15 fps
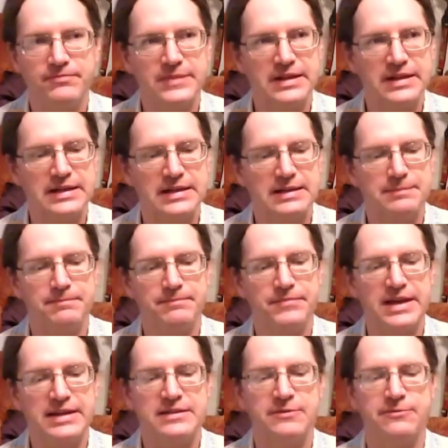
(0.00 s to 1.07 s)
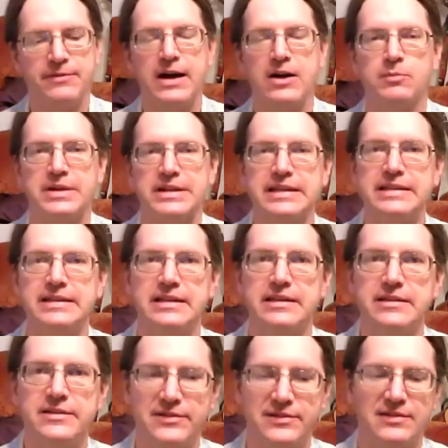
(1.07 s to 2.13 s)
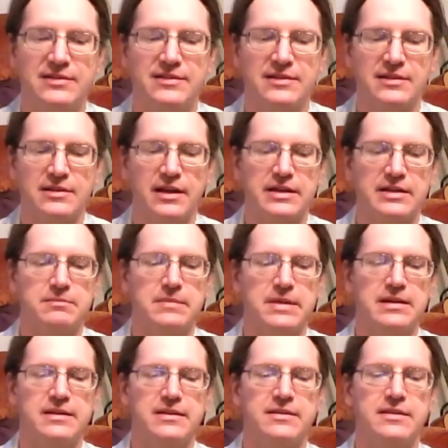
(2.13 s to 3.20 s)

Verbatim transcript: um, that defilement, it is enlightenment.